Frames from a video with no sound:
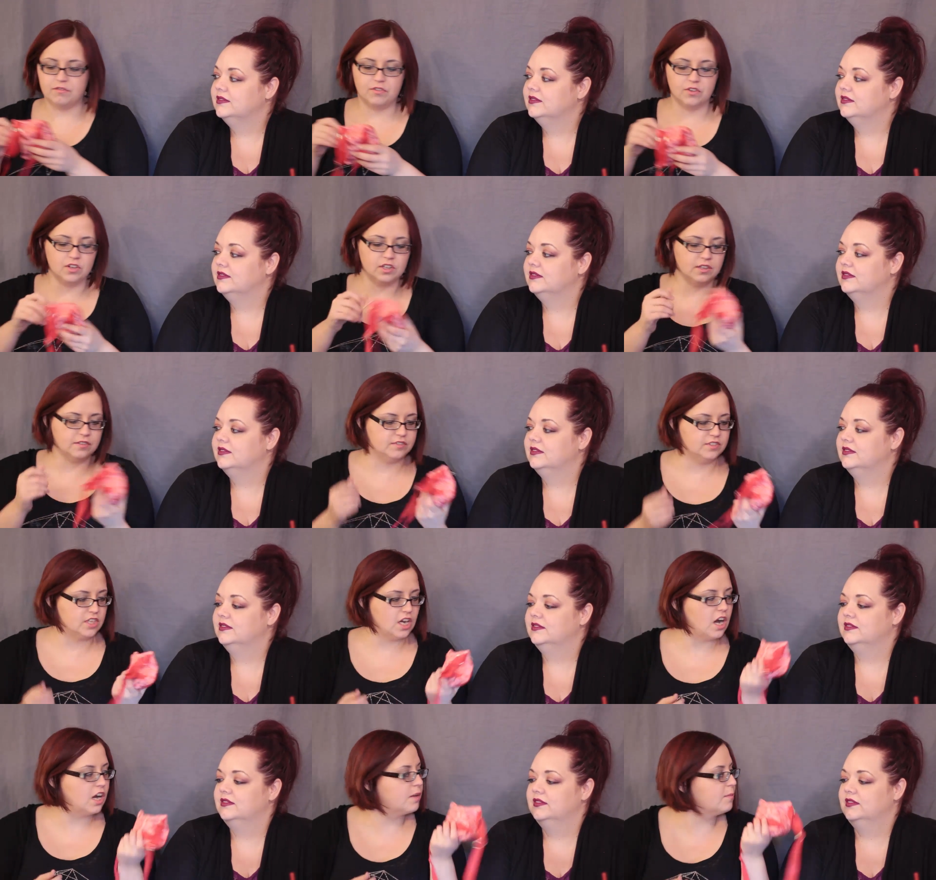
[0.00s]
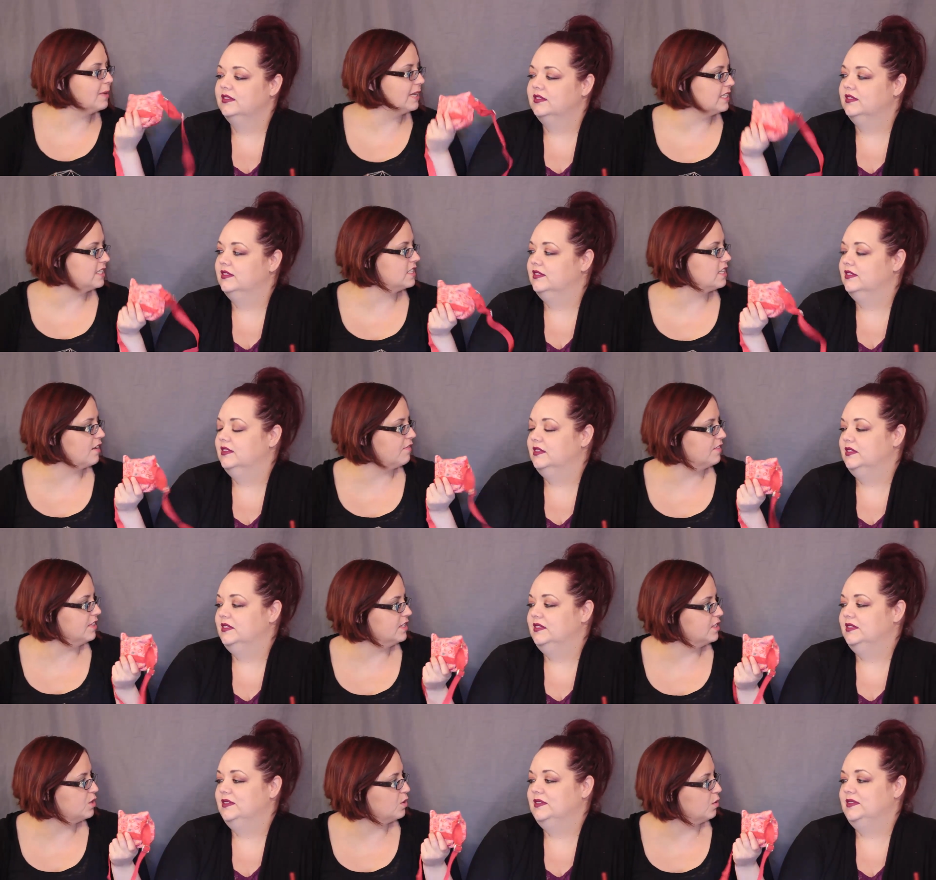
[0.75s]
Speaker 1: full of Doc
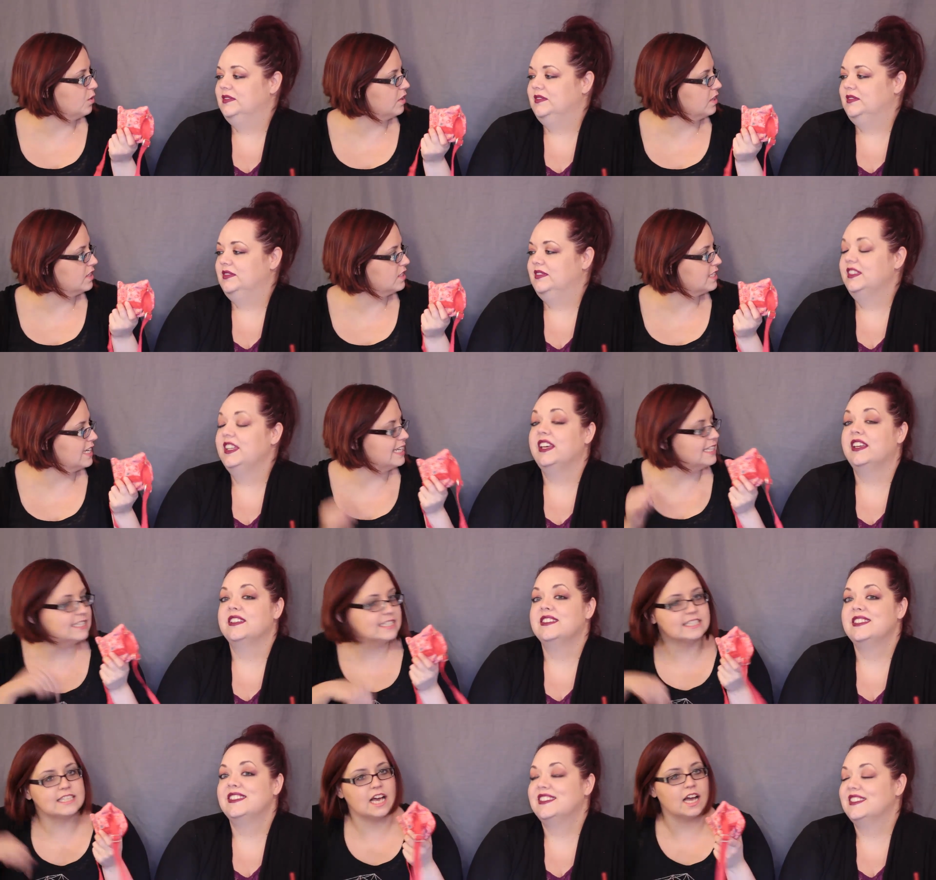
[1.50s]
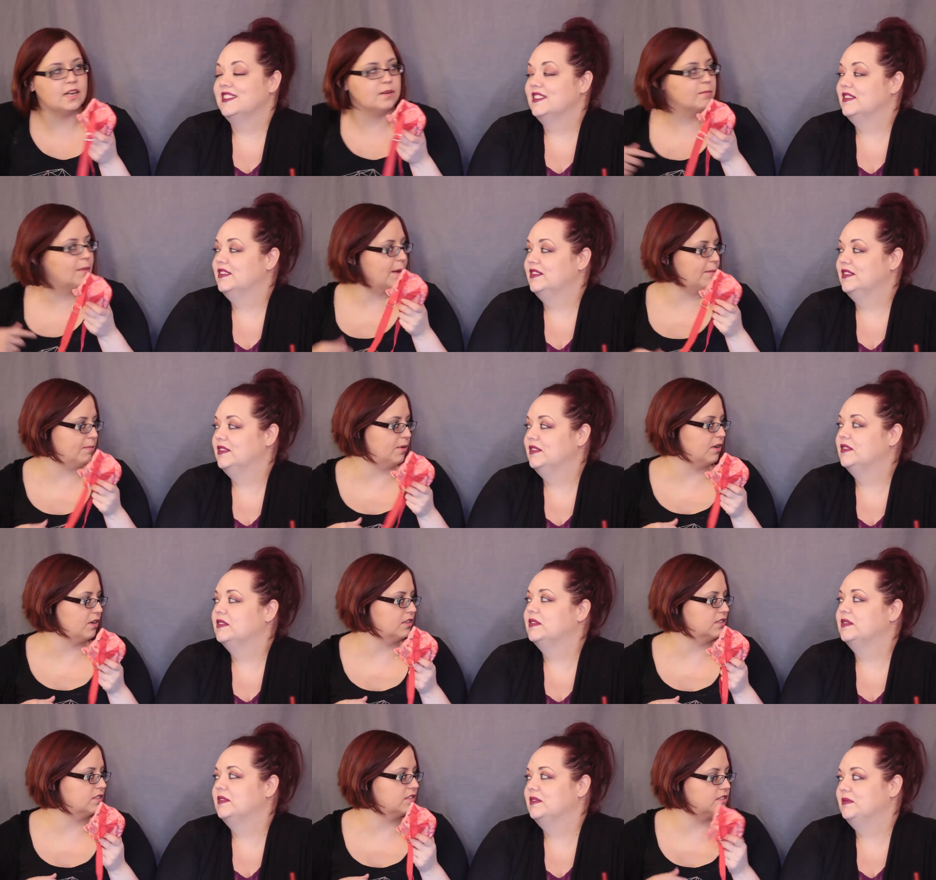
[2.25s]
McStuffins toys yes. inside my
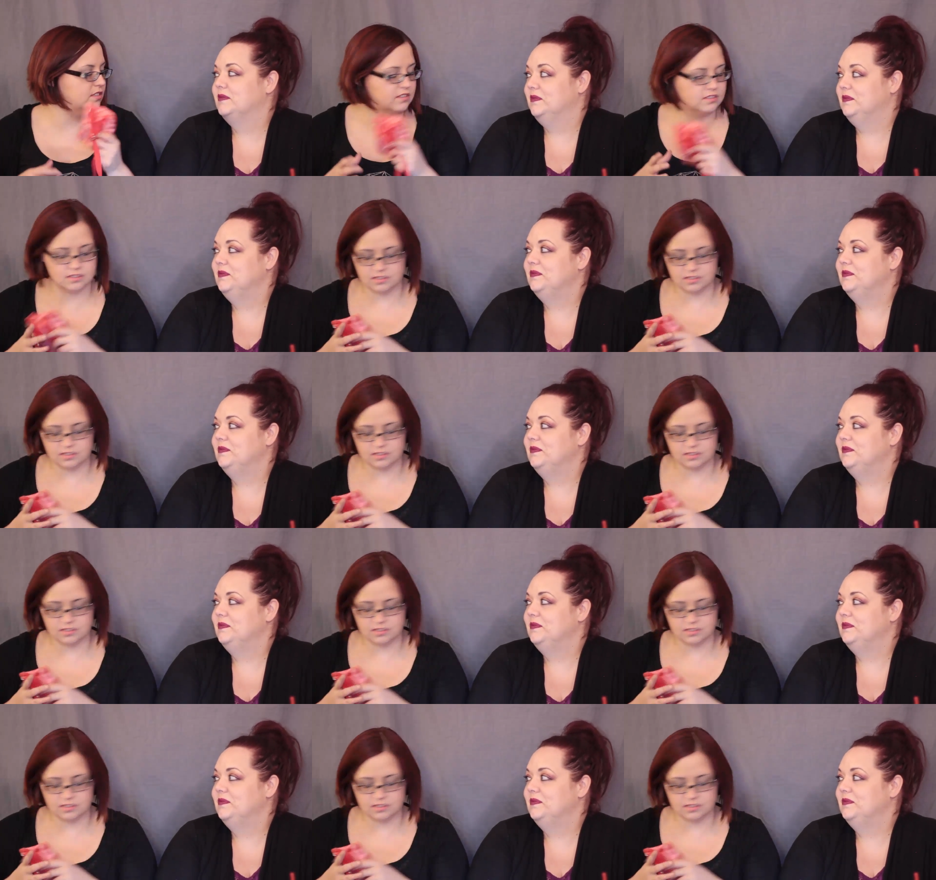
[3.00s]
purse. Mm